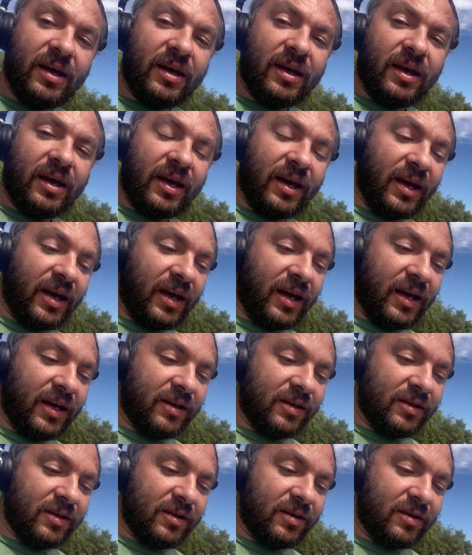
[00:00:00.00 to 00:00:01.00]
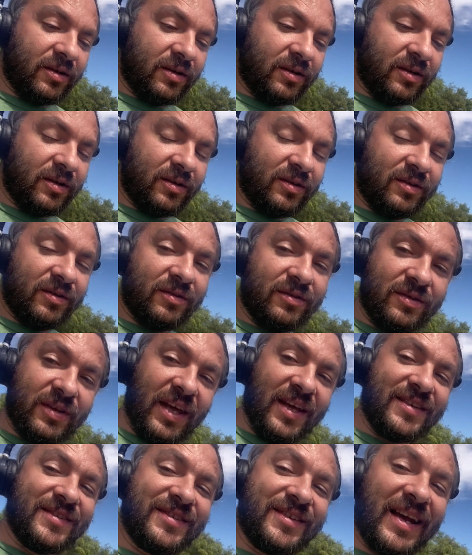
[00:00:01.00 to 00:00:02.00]
And
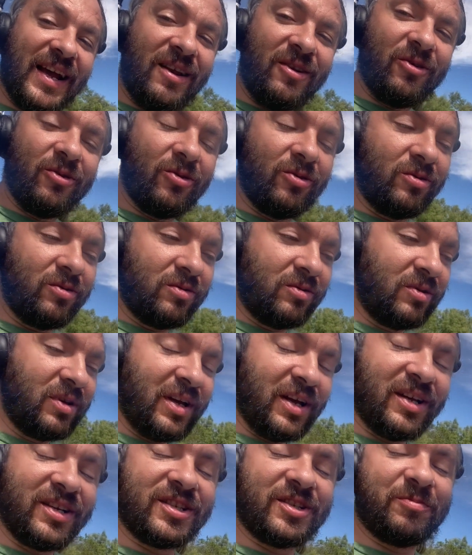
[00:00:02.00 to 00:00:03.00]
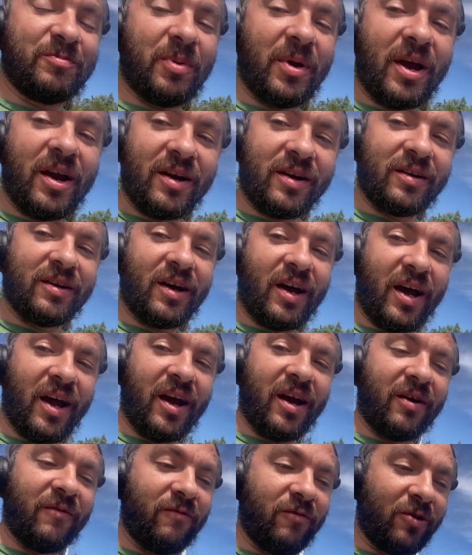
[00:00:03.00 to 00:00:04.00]
they sell you a spare
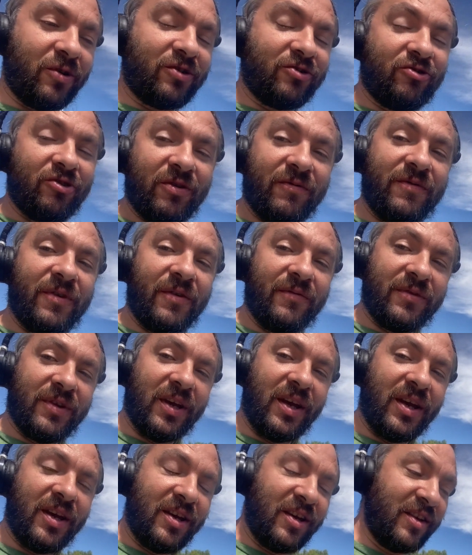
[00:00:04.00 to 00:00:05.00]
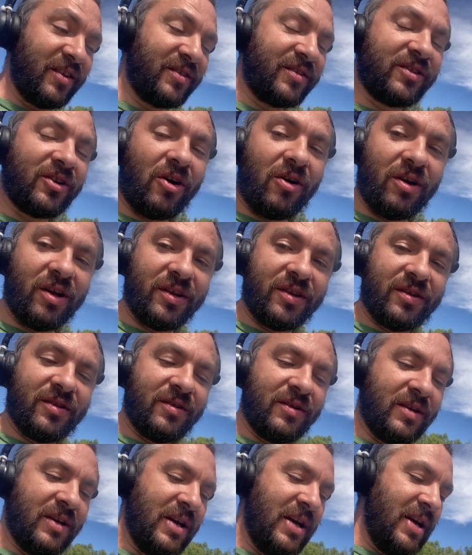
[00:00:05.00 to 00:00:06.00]
tire for $350. Install it.
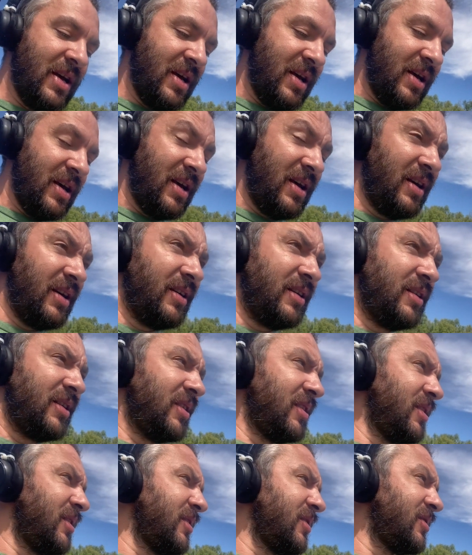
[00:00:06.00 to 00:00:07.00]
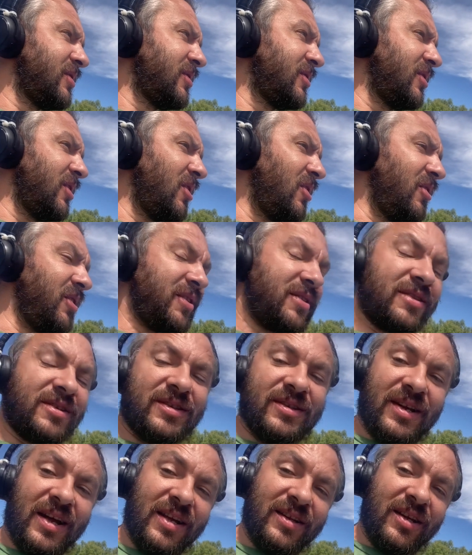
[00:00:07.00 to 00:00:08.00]
So it's
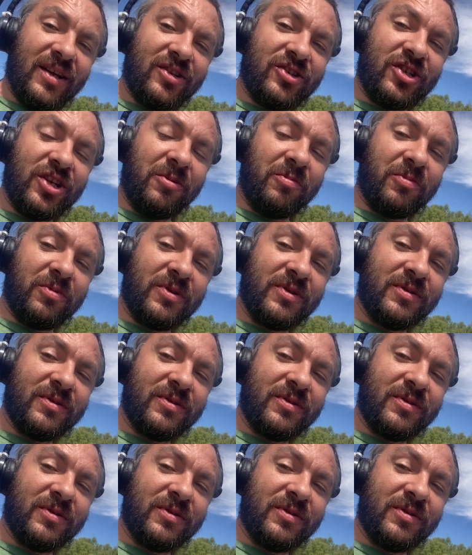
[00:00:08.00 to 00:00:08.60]
not that cheap.